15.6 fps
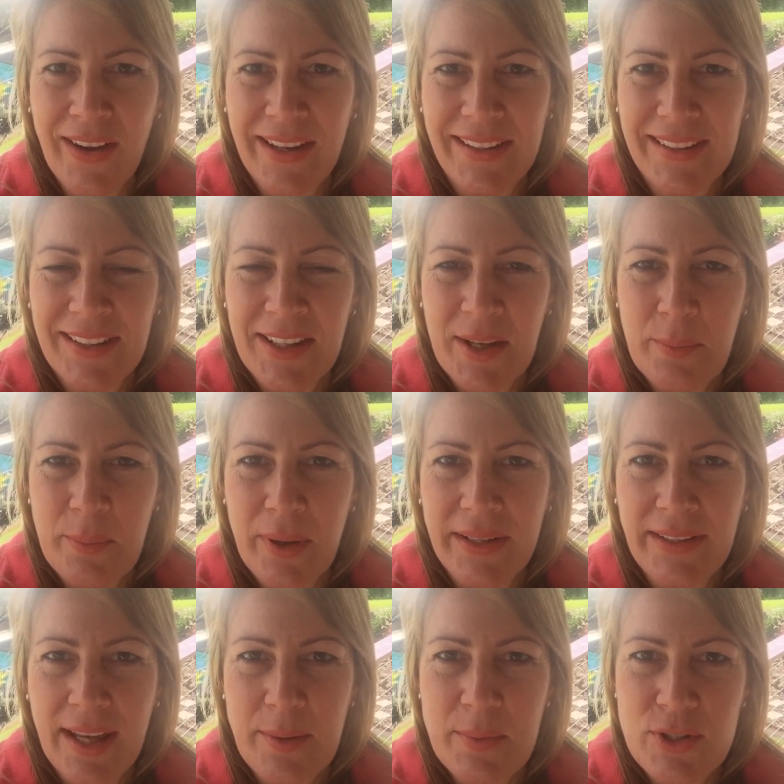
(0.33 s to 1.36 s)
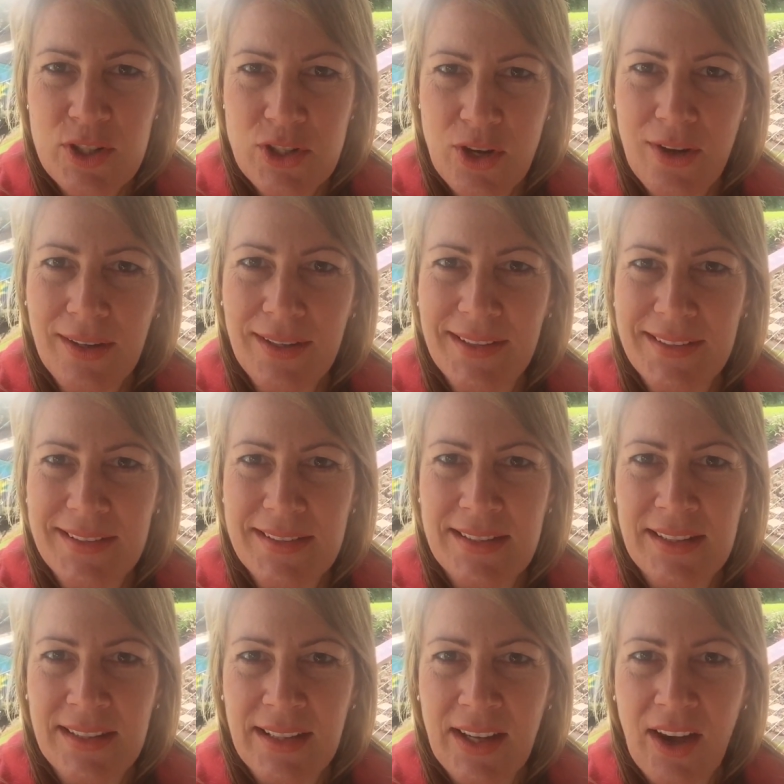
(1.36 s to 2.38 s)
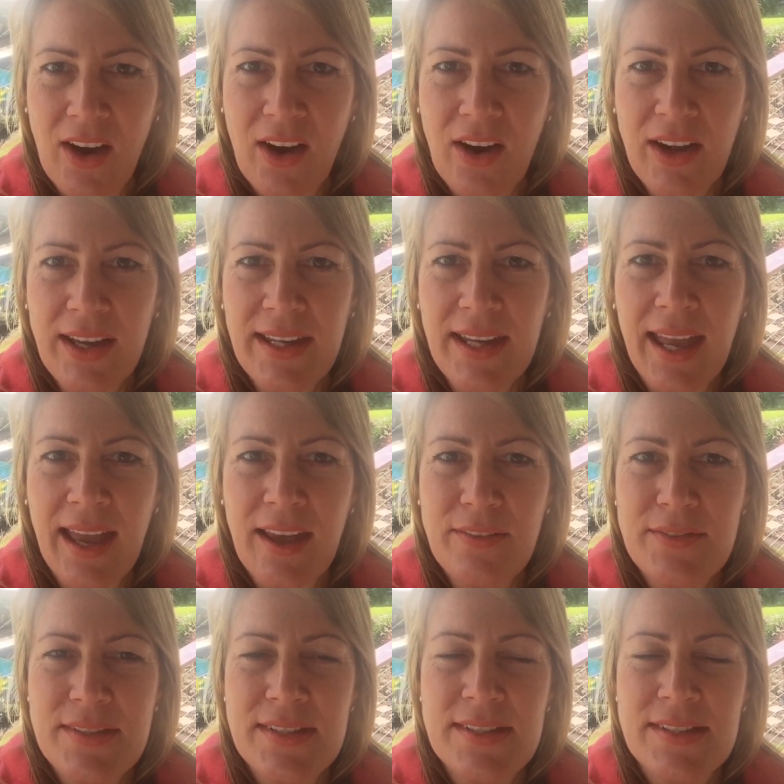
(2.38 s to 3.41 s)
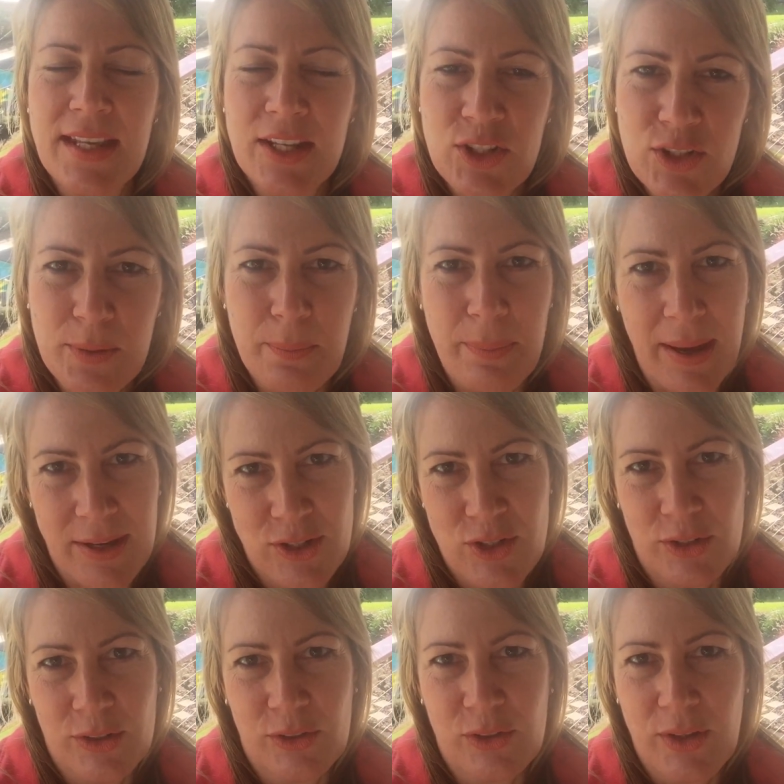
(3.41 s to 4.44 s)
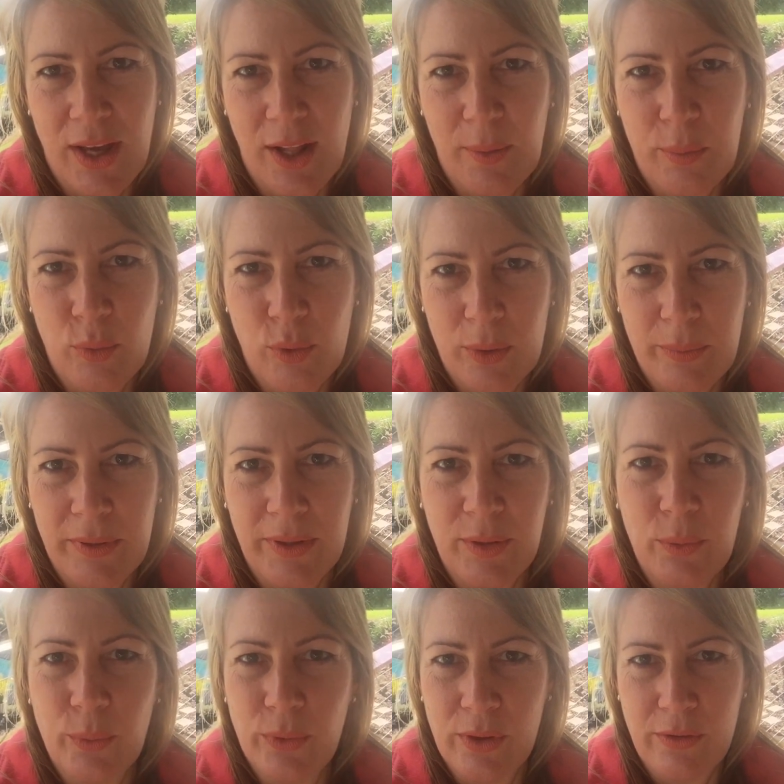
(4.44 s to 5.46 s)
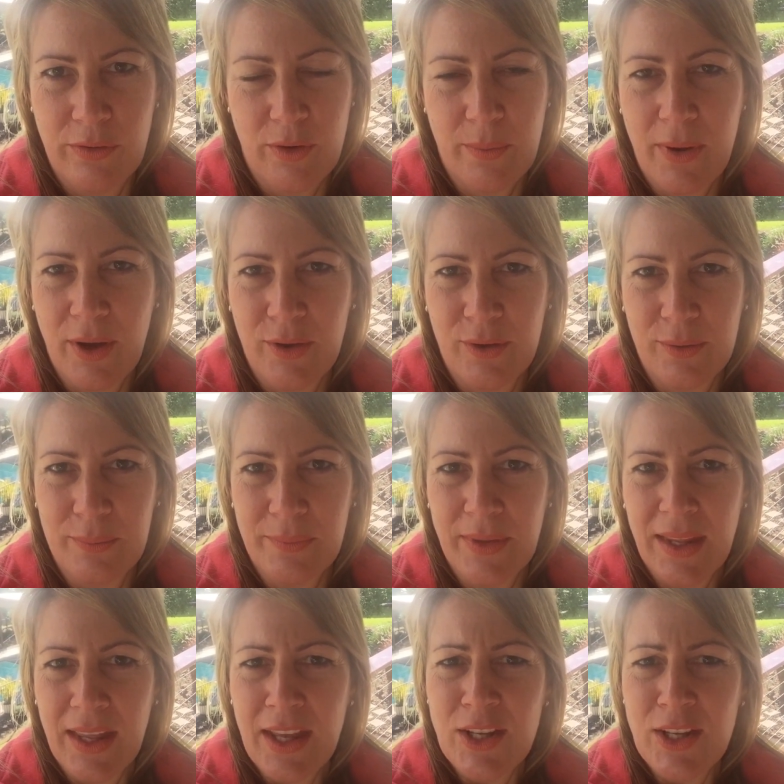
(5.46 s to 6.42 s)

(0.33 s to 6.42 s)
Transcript: Hi, my name is Charlotte. I have such a passion to help women work from home.